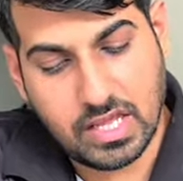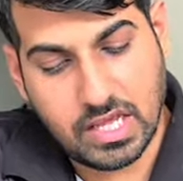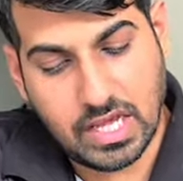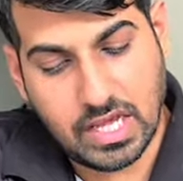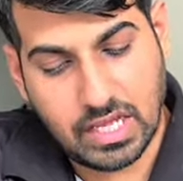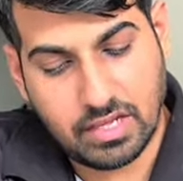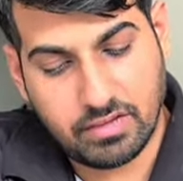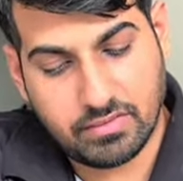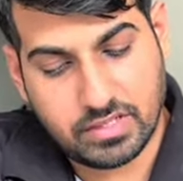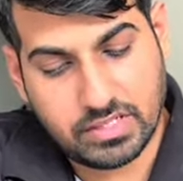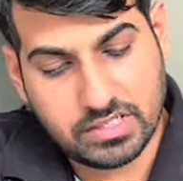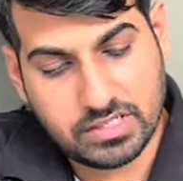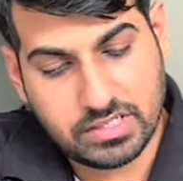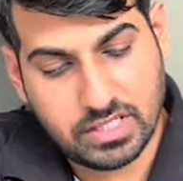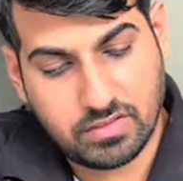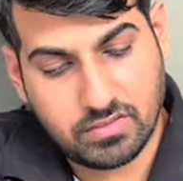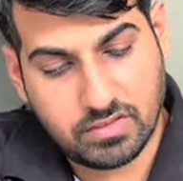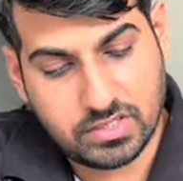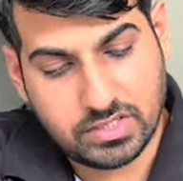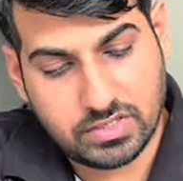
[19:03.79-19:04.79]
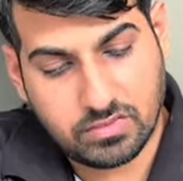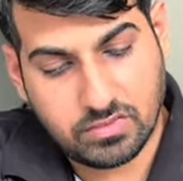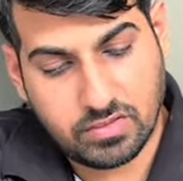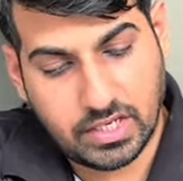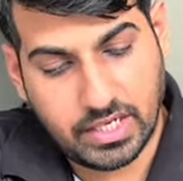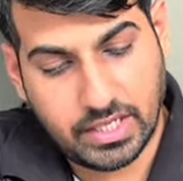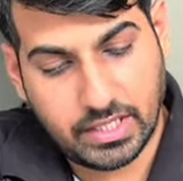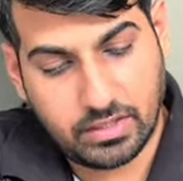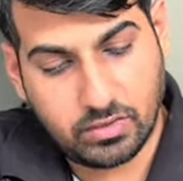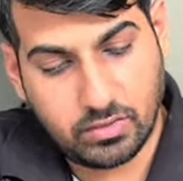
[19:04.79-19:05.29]
I1 is equals to
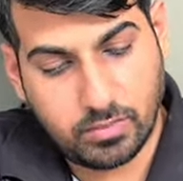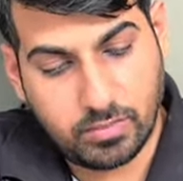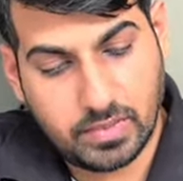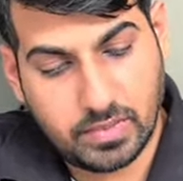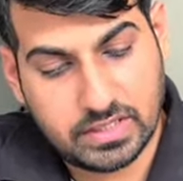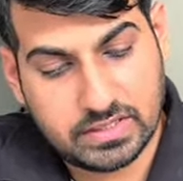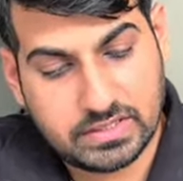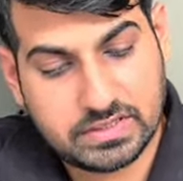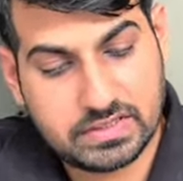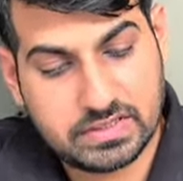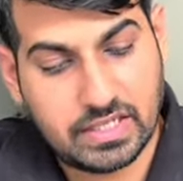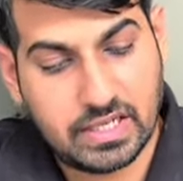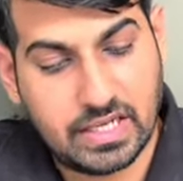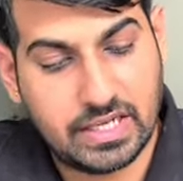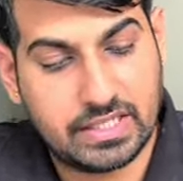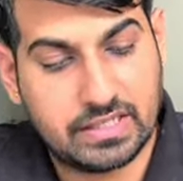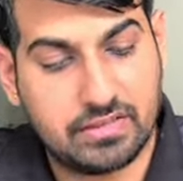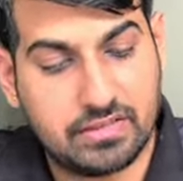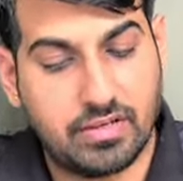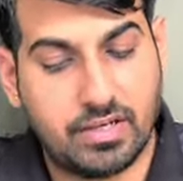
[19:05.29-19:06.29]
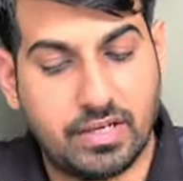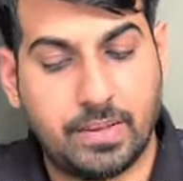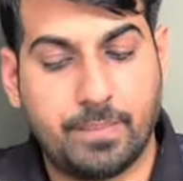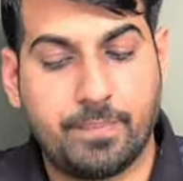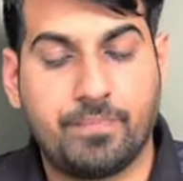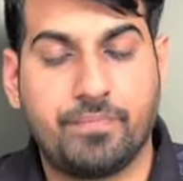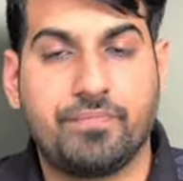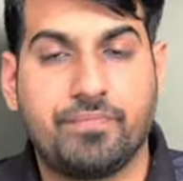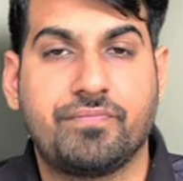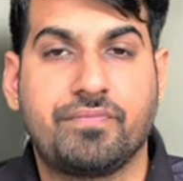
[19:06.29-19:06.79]
I2 plus I3.
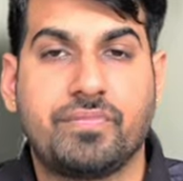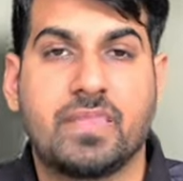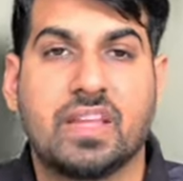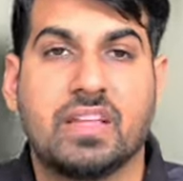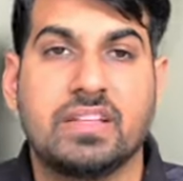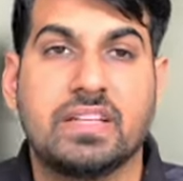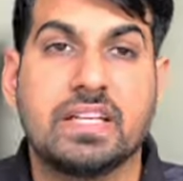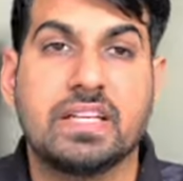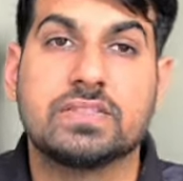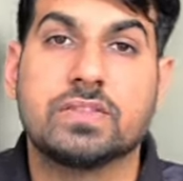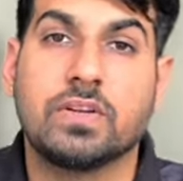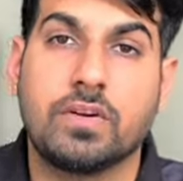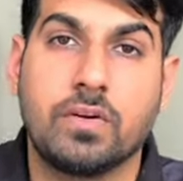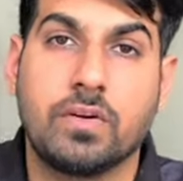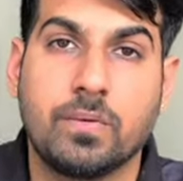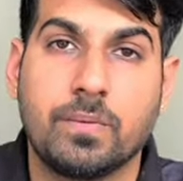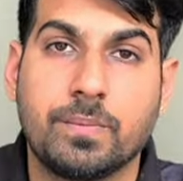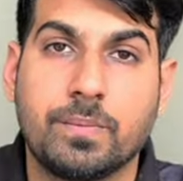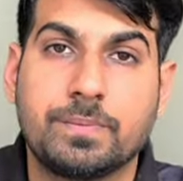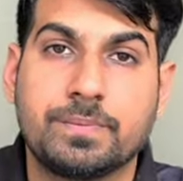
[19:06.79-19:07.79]
Yes or no?